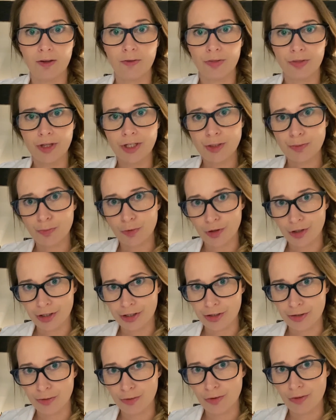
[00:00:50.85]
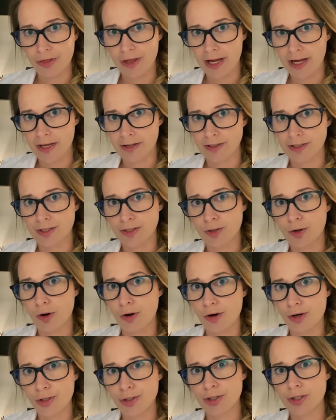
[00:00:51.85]
This molecule then is
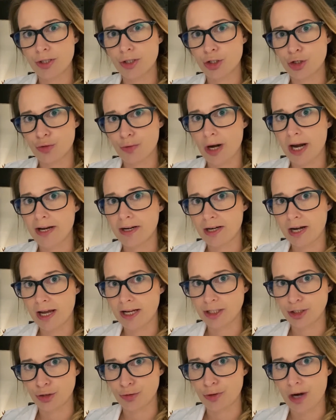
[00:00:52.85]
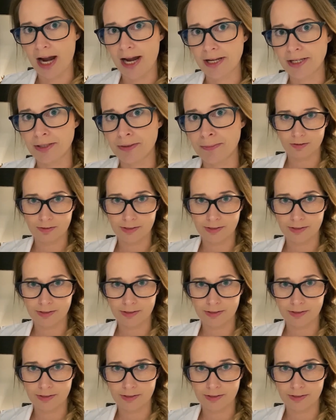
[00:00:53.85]
called triglyceride.